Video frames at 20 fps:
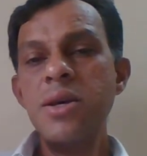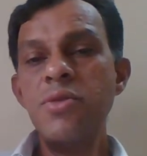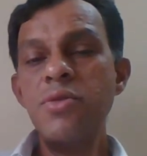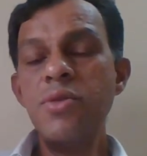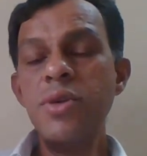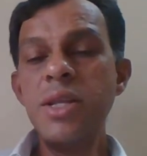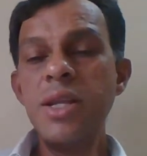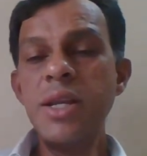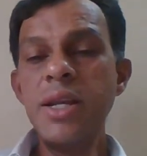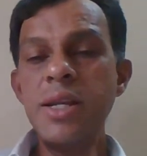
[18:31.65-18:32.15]

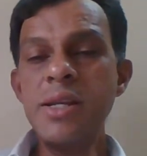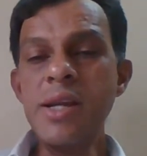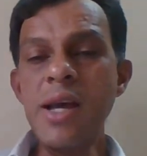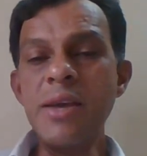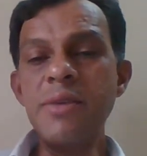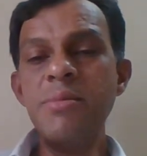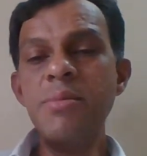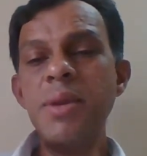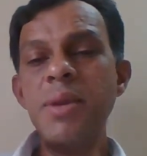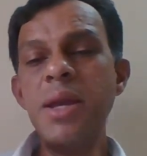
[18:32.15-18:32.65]
within a
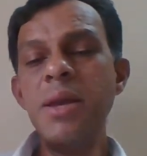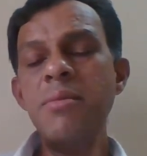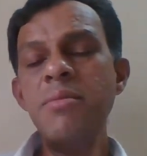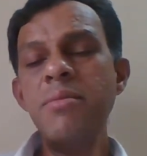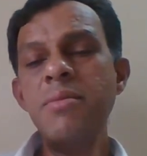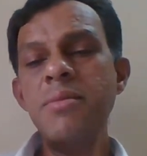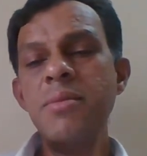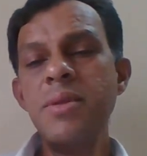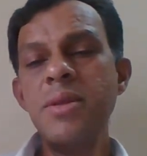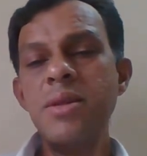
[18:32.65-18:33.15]
time frame
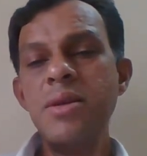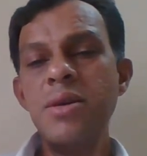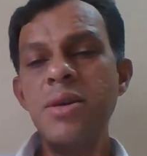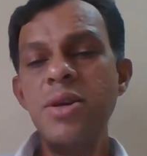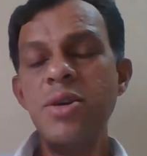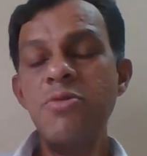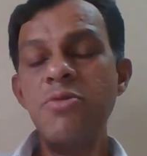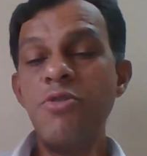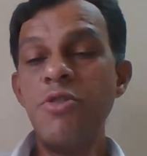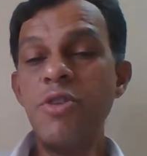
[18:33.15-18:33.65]

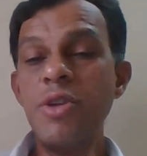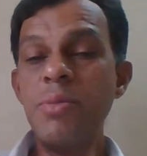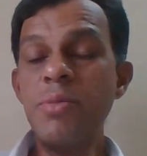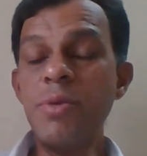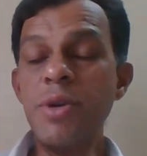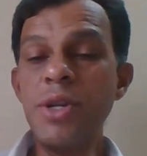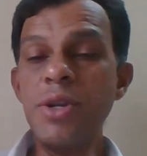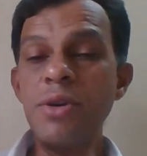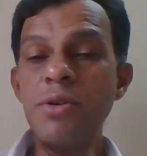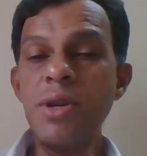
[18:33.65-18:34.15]
for a
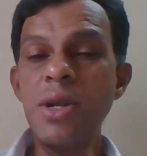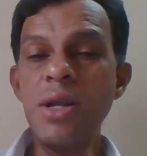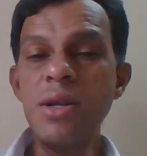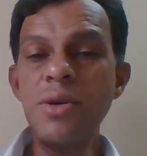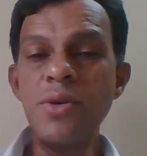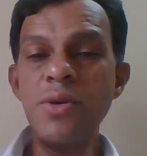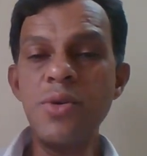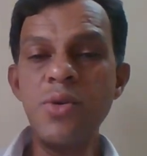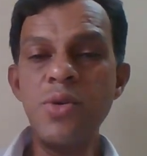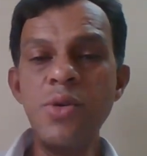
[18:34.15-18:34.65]
particular
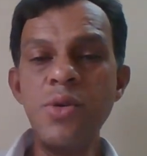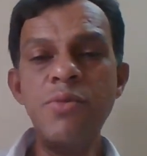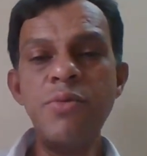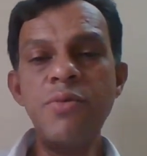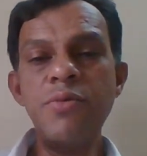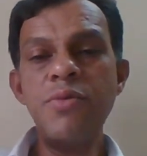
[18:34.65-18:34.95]
group.